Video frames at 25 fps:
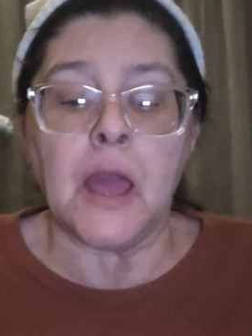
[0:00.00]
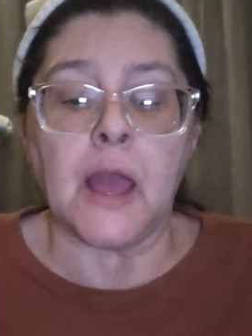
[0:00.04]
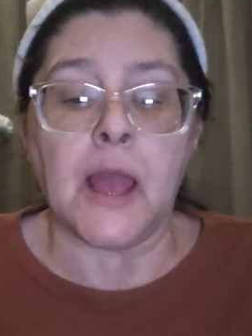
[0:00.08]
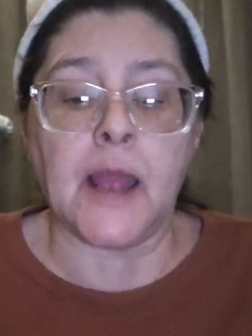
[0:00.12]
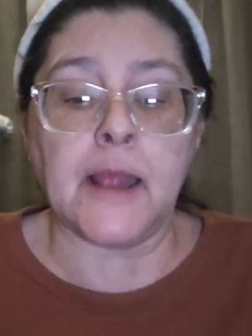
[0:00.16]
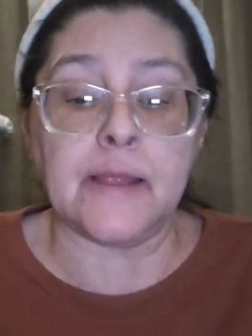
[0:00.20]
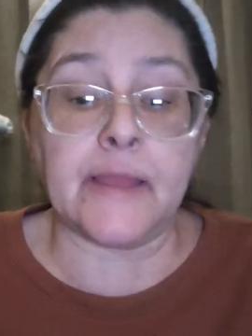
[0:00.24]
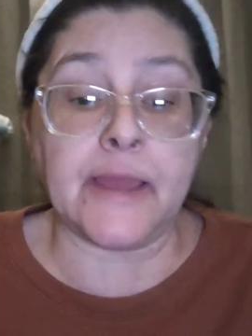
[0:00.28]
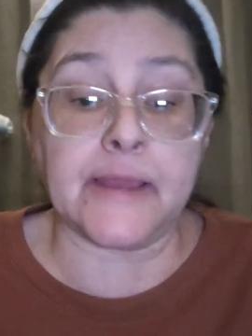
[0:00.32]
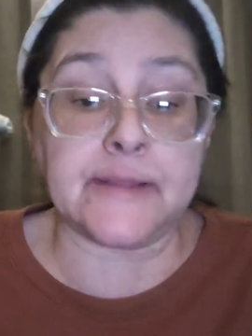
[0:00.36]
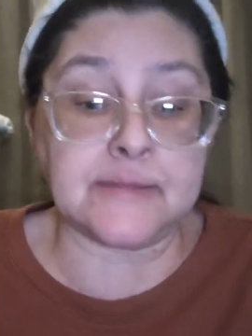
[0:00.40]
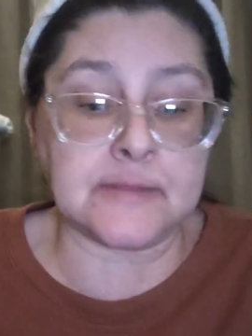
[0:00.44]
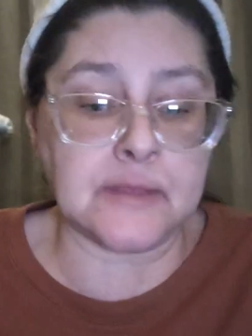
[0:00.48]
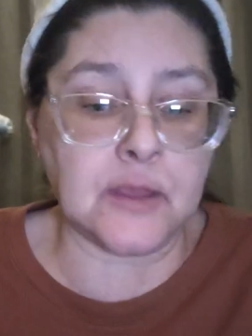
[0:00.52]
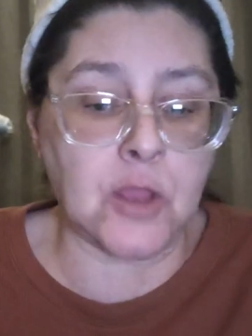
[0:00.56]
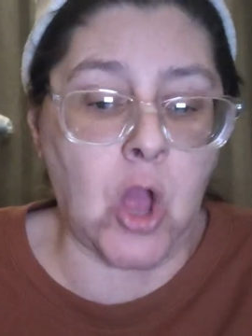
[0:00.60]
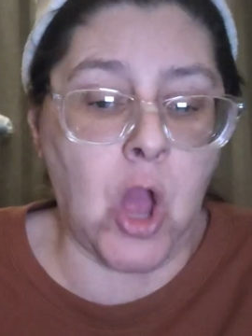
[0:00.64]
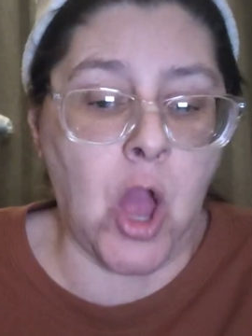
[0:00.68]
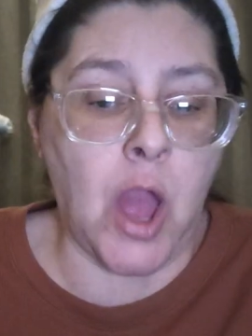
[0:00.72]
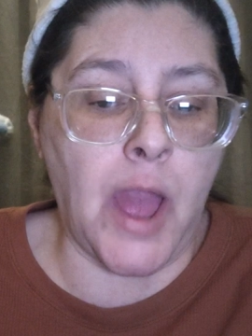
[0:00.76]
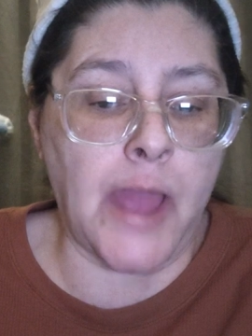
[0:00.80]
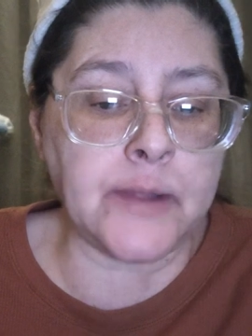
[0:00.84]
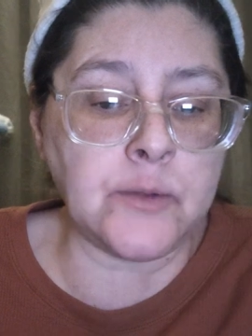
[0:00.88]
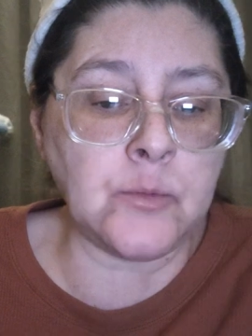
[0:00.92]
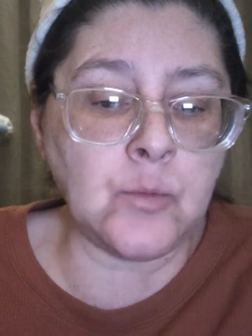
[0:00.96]
I like the
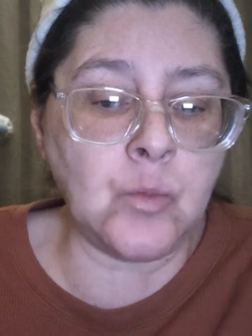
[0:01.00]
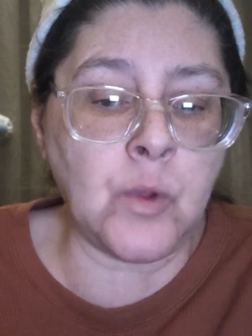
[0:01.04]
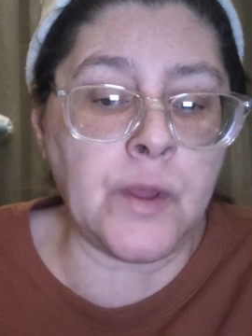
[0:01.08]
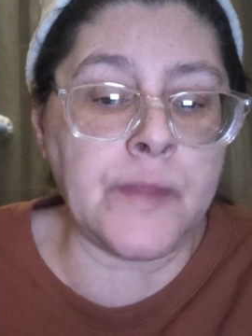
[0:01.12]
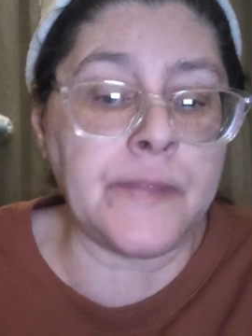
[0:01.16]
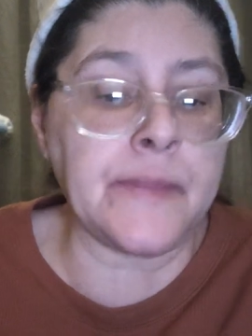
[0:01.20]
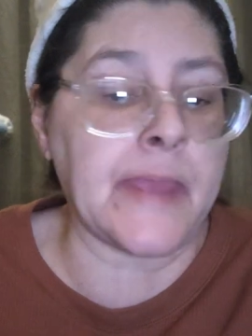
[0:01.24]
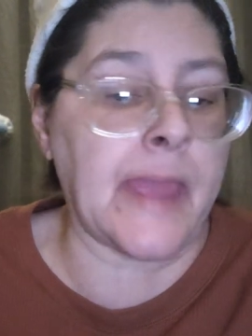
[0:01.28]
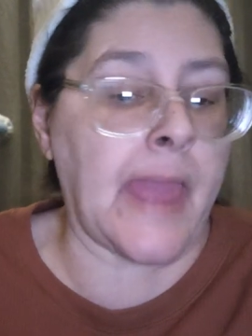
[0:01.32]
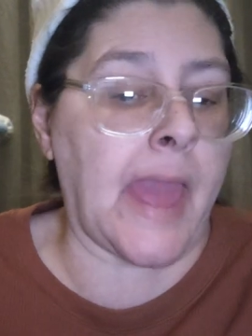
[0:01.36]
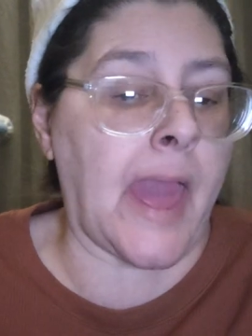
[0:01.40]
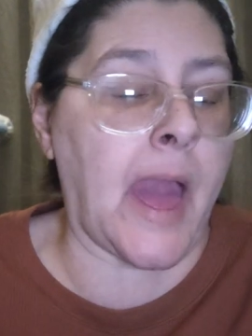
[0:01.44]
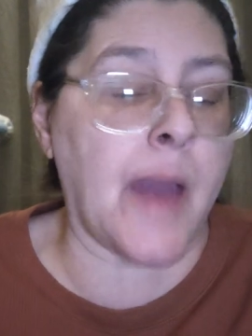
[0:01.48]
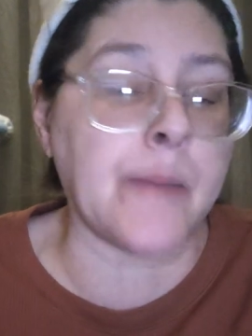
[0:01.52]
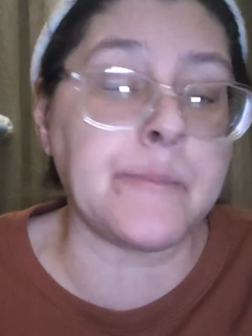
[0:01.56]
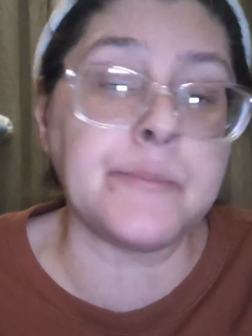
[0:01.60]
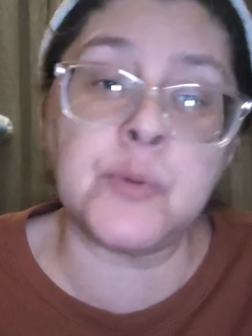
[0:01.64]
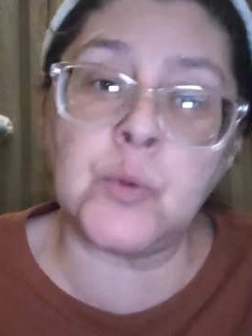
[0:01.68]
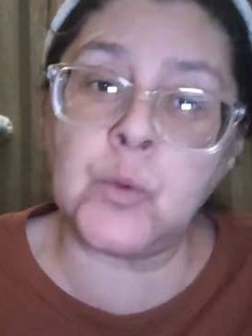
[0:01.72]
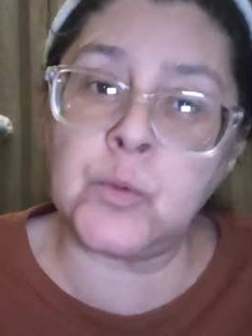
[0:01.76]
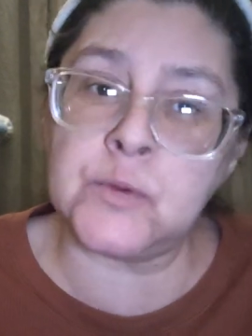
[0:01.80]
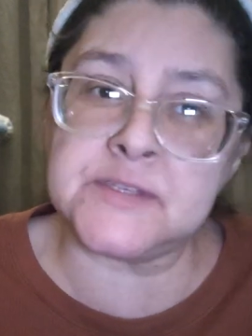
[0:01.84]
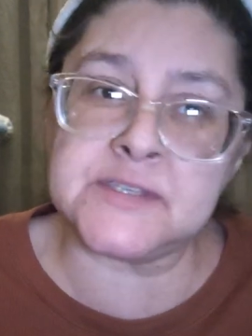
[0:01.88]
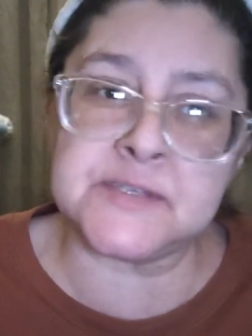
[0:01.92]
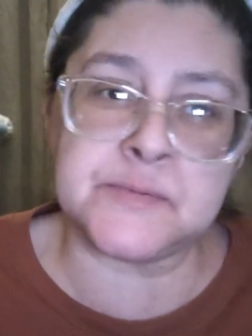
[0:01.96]
cotton one. The
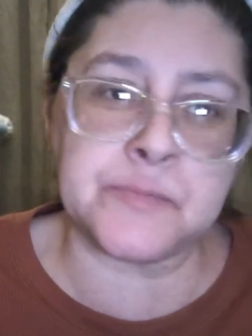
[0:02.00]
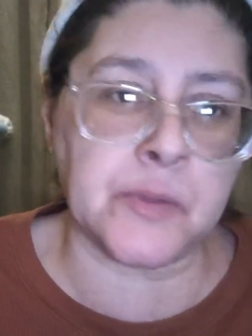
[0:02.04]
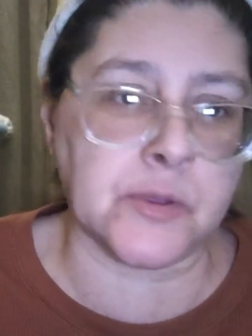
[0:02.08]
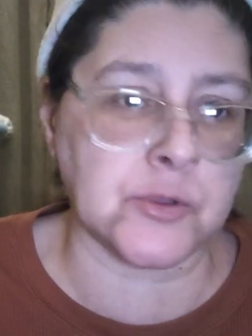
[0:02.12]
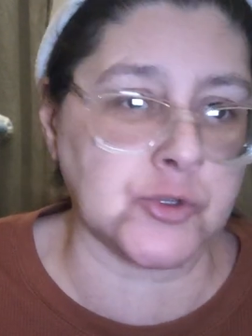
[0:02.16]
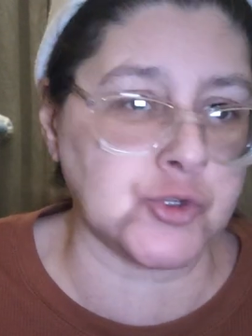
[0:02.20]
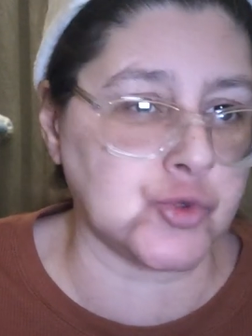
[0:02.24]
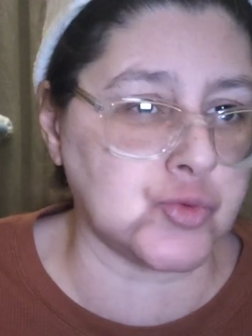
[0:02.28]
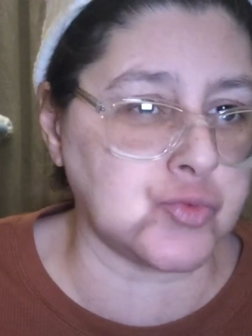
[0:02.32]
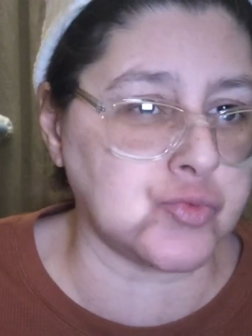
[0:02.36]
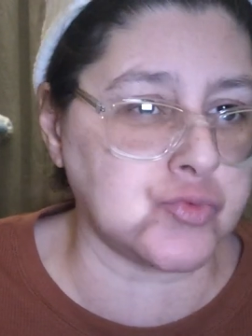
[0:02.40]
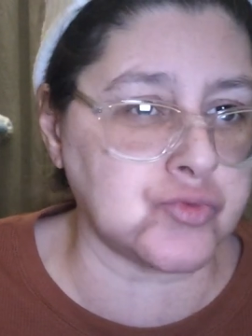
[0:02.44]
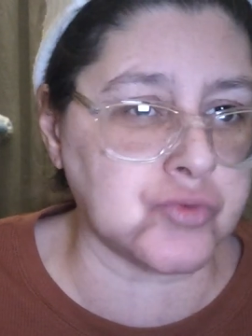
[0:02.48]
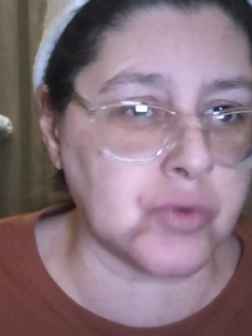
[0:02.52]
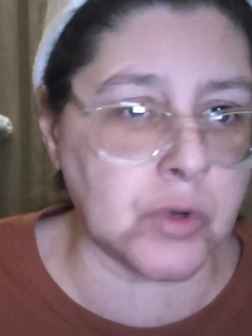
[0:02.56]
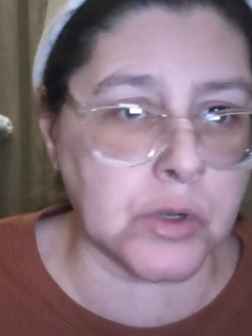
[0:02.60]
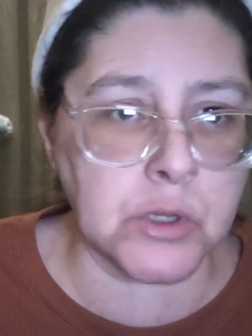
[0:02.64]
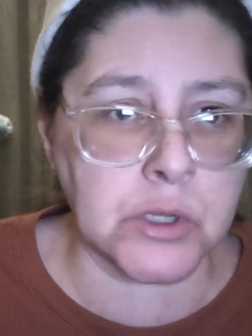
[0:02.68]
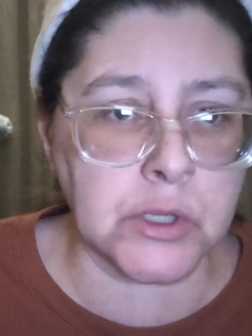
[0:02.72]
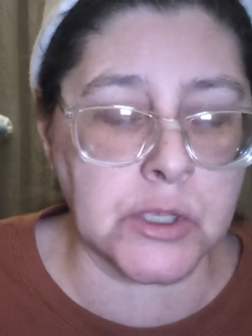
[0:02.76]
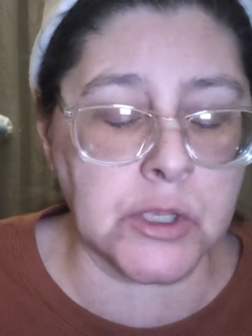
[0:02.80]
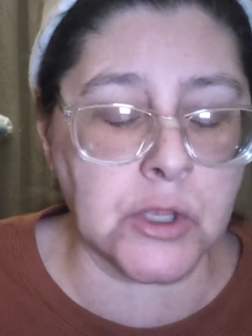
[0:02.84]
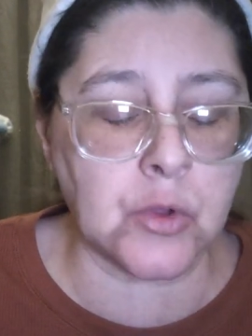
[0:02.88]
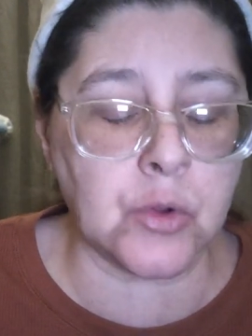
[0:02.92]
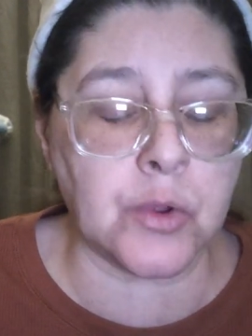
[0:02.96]
apple one smells
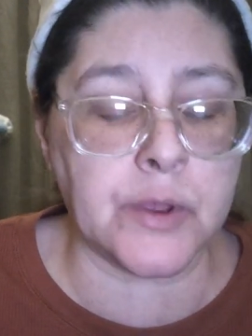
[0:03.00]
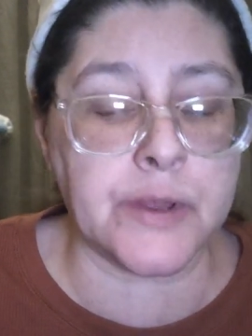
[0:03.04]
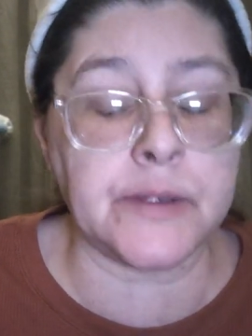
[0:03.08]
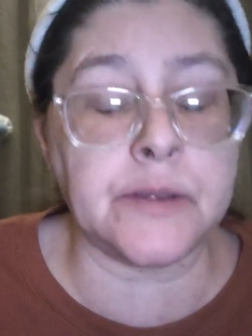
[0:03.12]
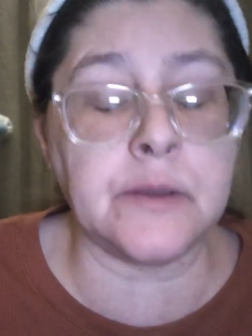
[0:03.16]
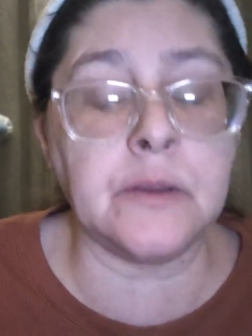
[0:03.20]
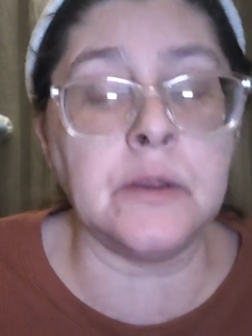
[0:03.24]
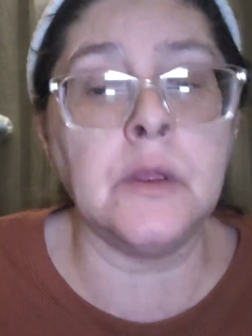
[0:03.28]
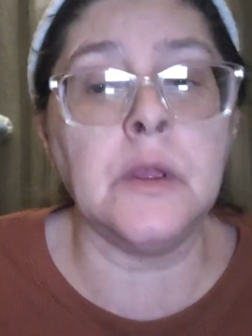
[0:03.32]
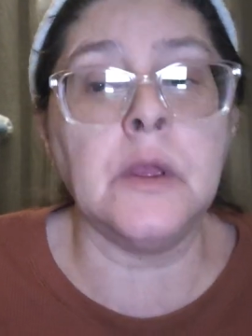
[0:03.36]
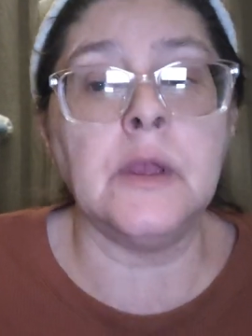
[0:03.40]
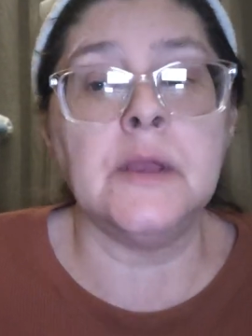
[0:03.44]
really good.